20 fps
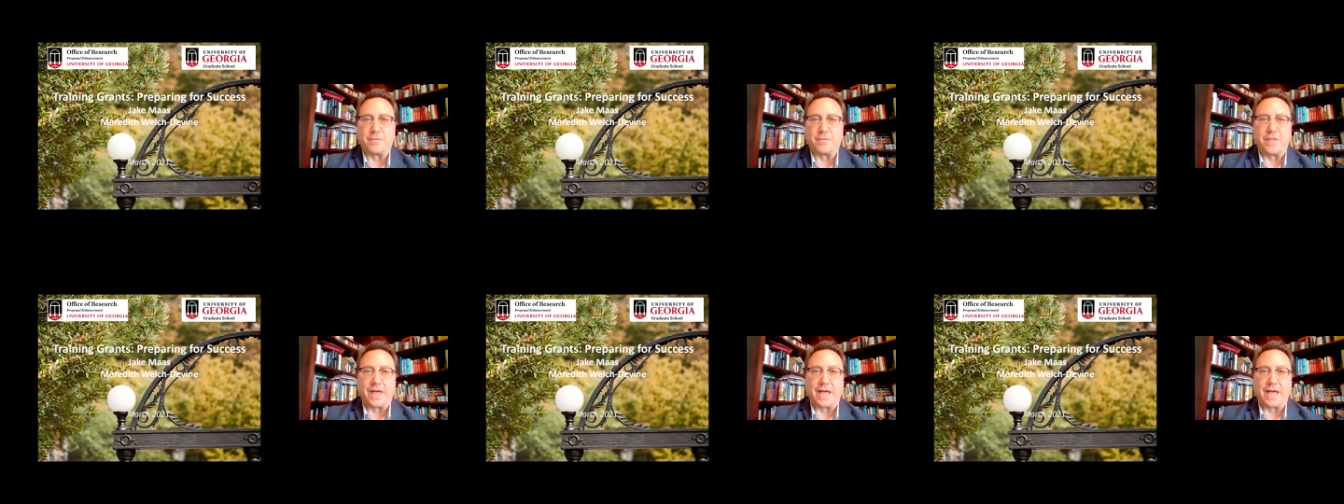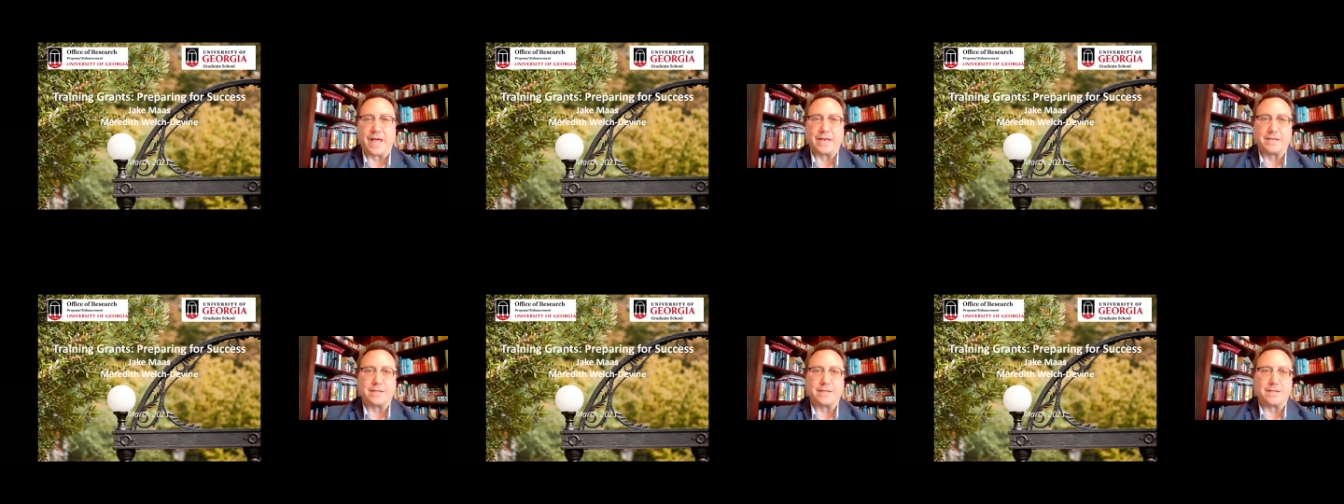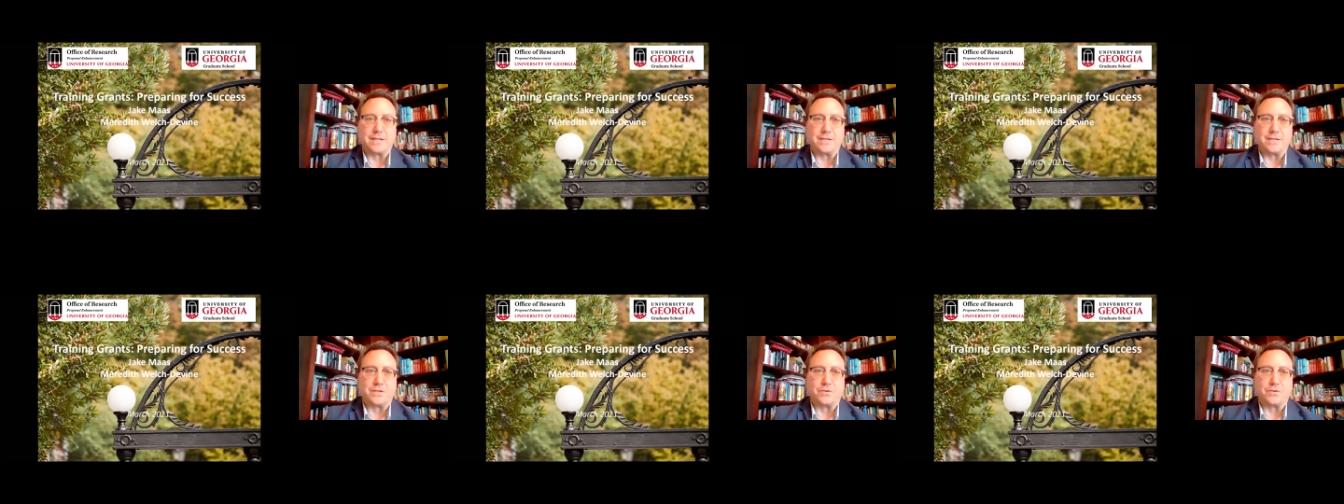that
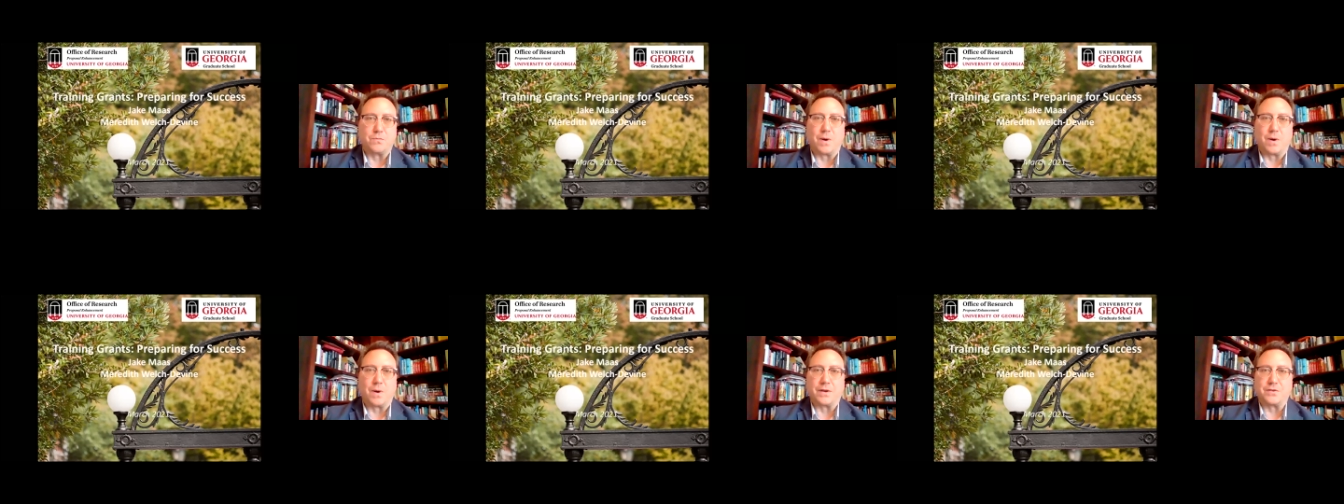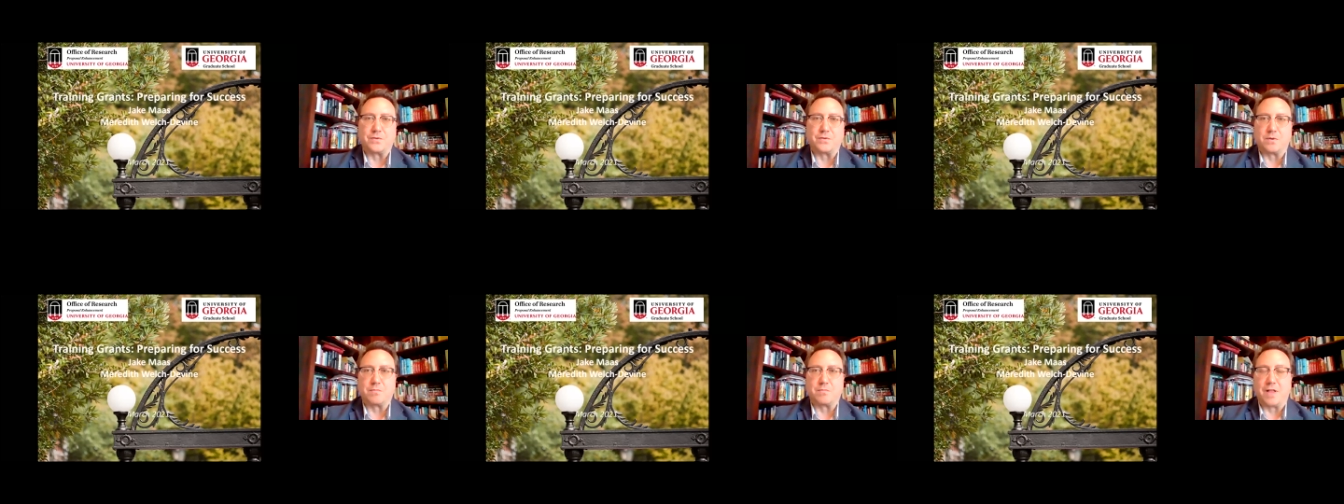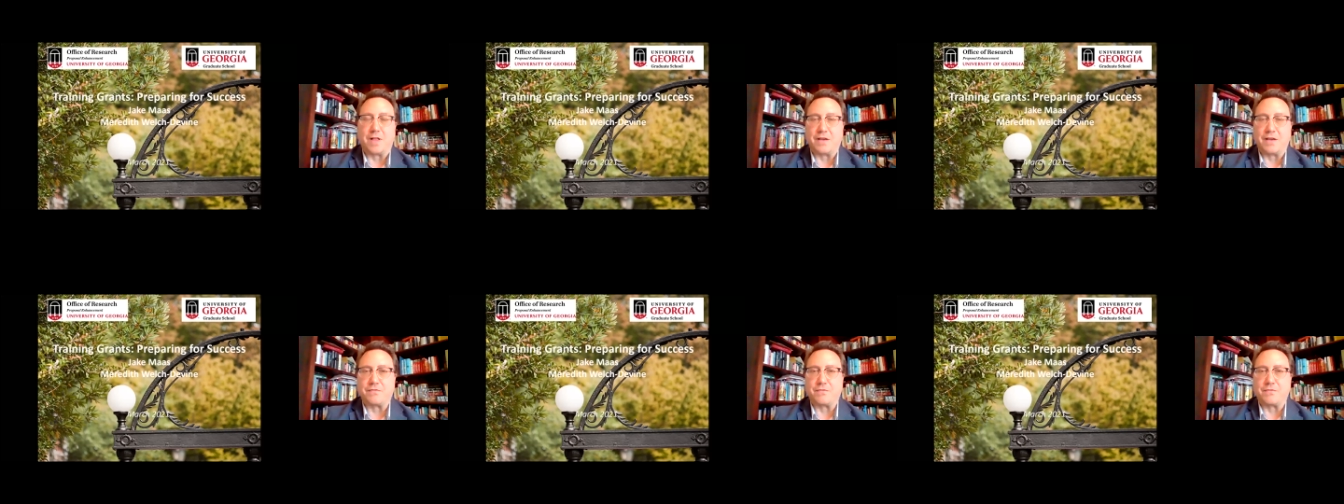you want to
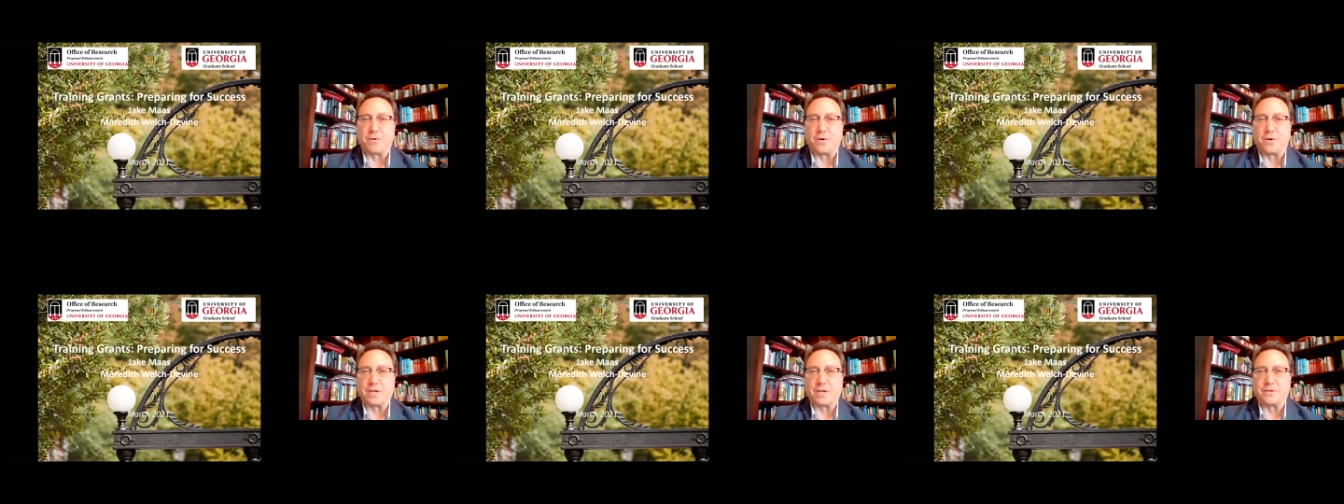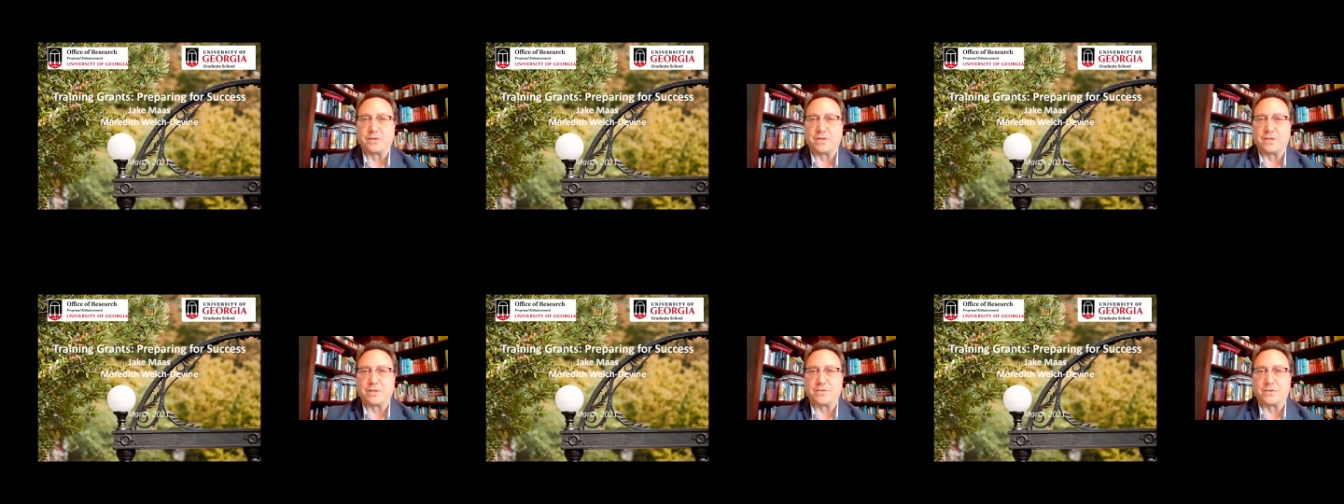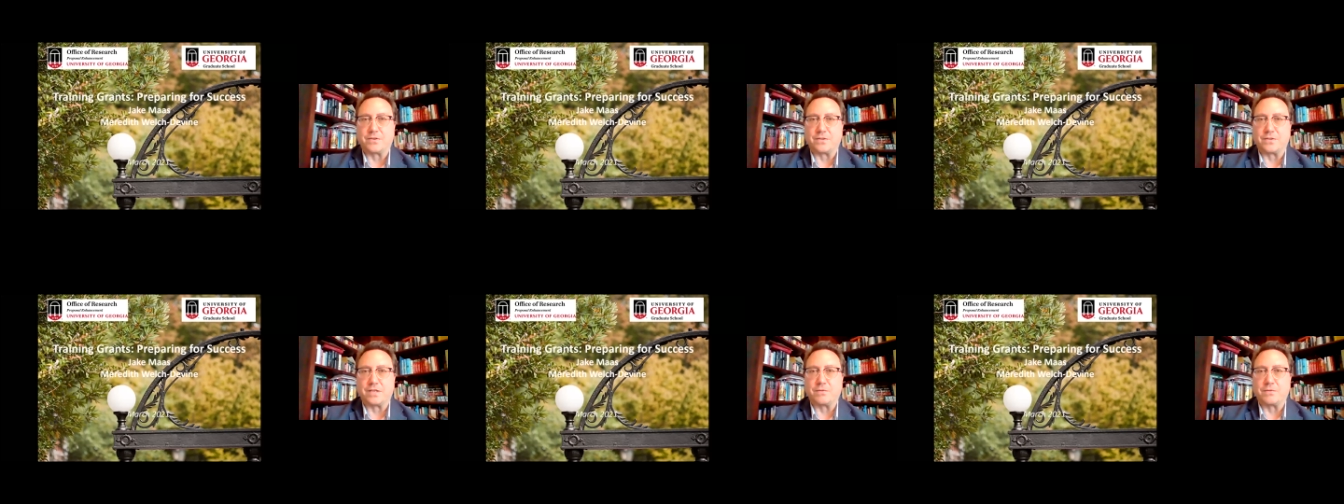apply for, and you can
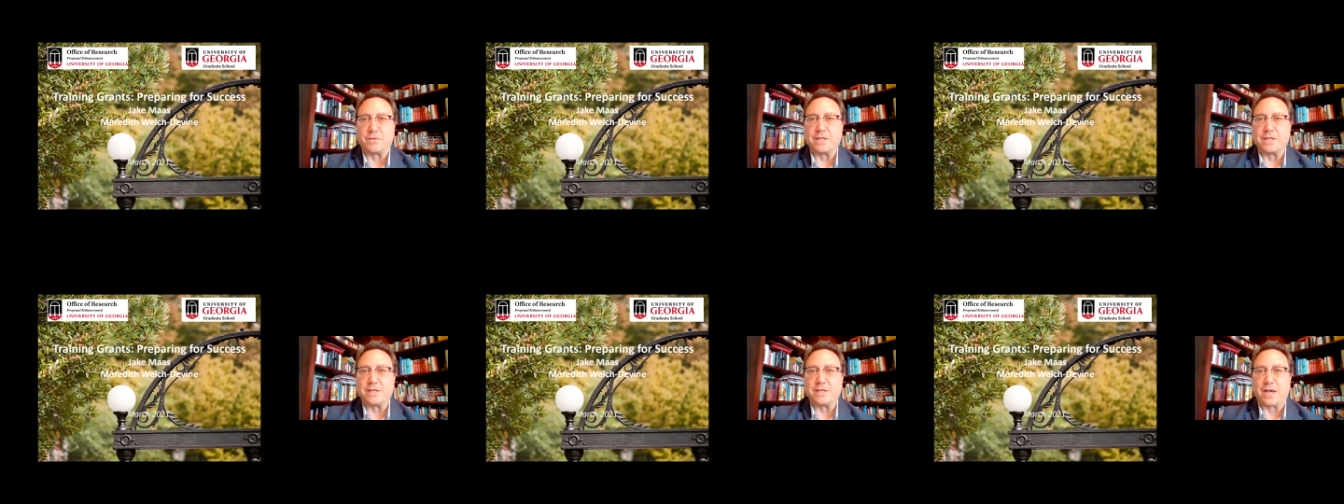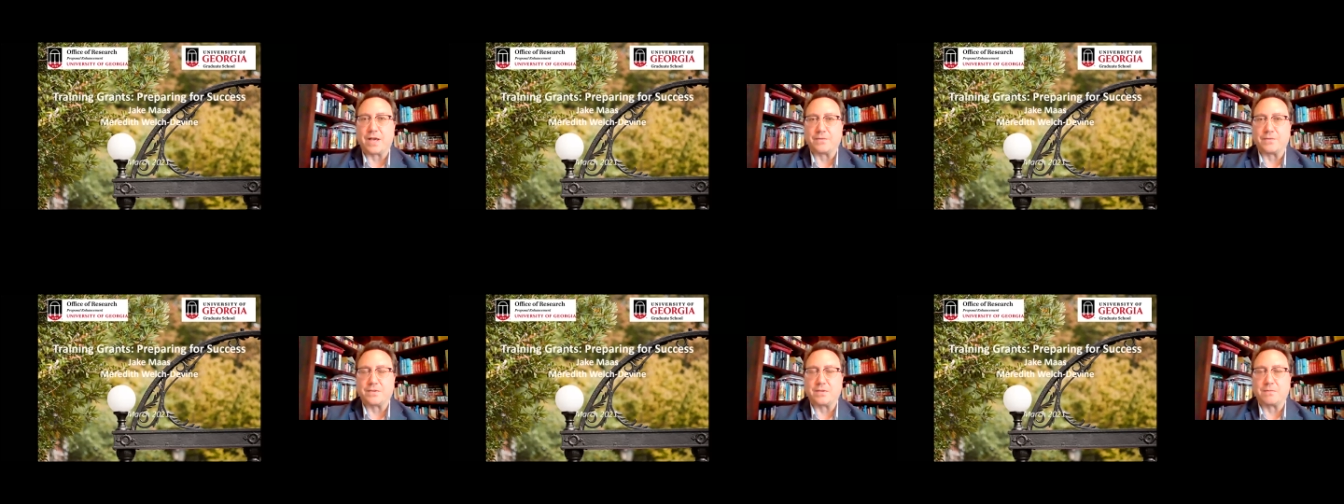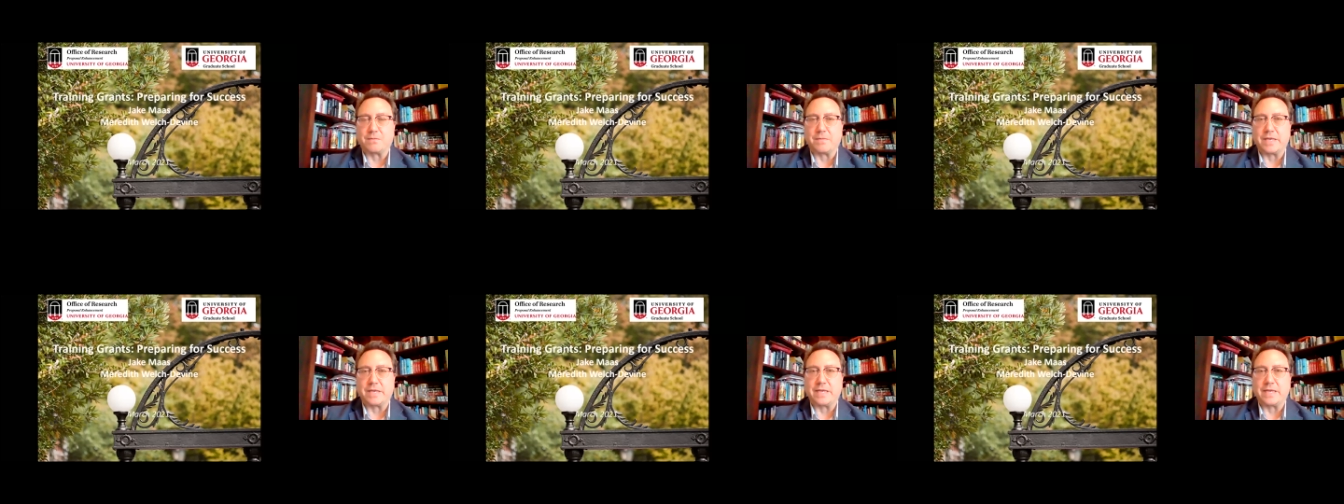certainly reach out
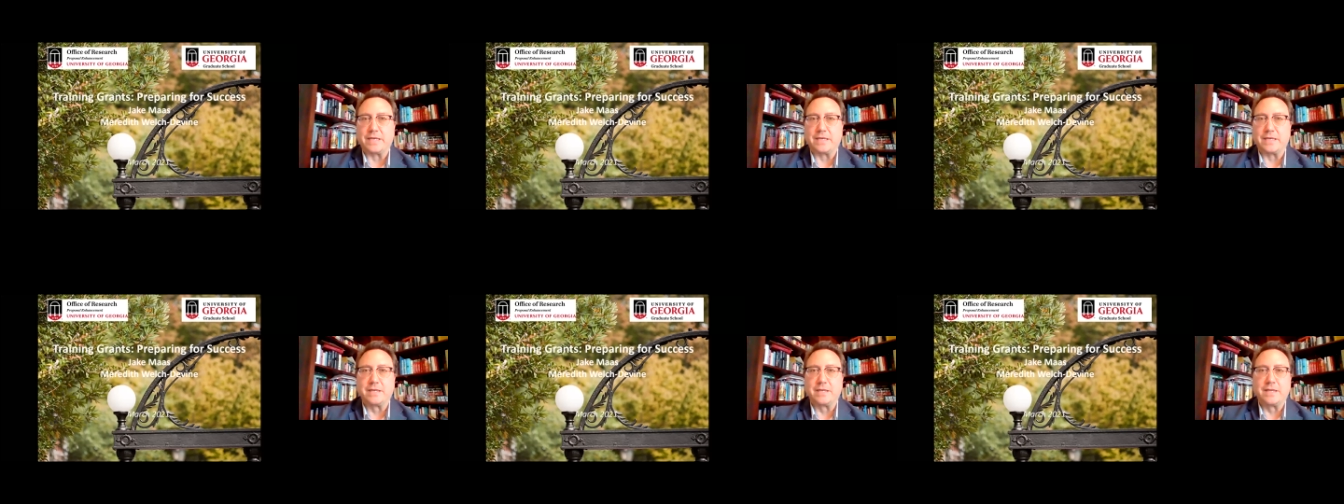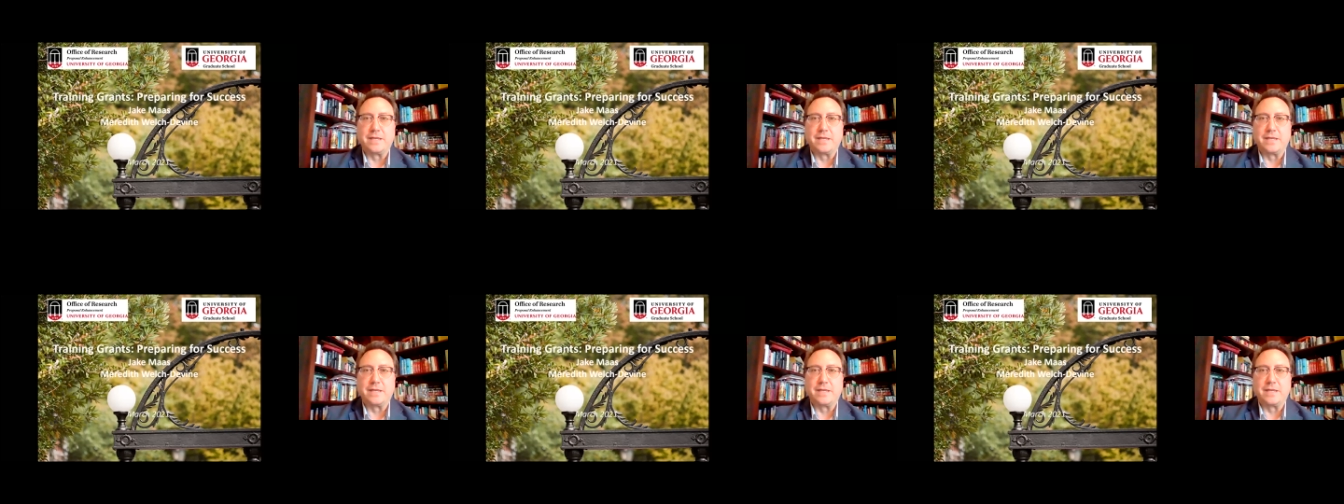to me